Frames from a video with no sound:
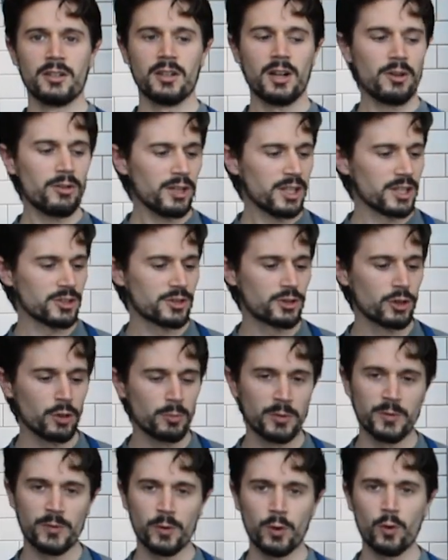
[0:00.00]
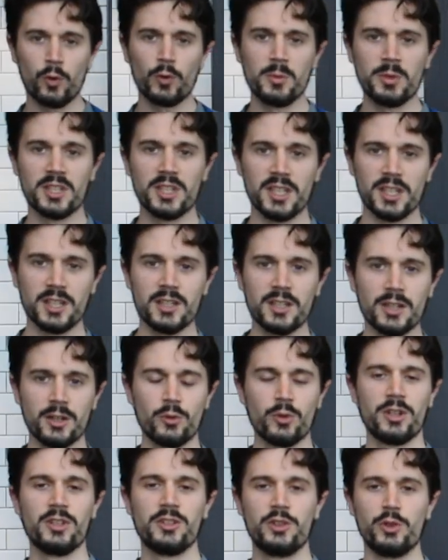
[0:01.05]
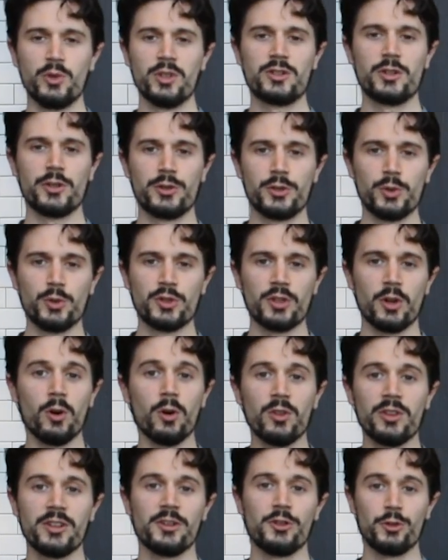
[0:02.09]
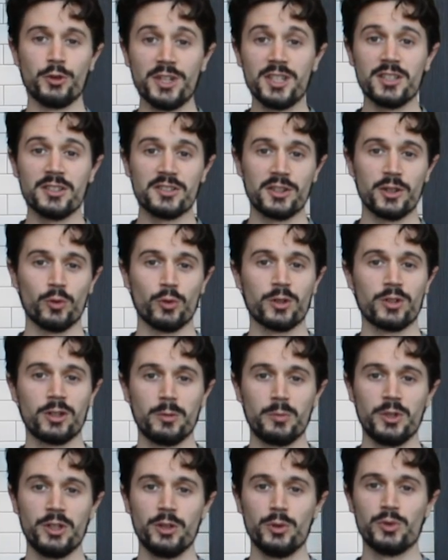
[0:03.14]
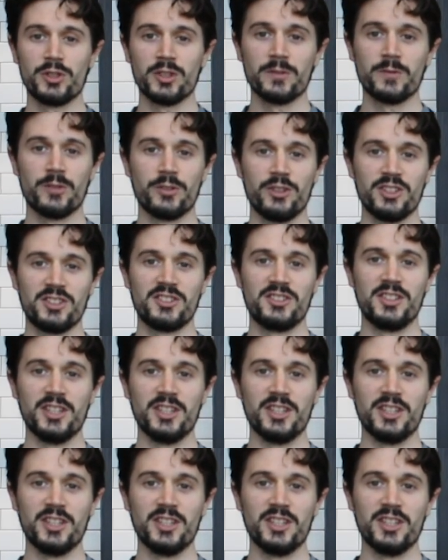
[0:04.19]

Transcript: Alright, so before we begin, I wanted to introduce all the ingredients that we're going to be using for this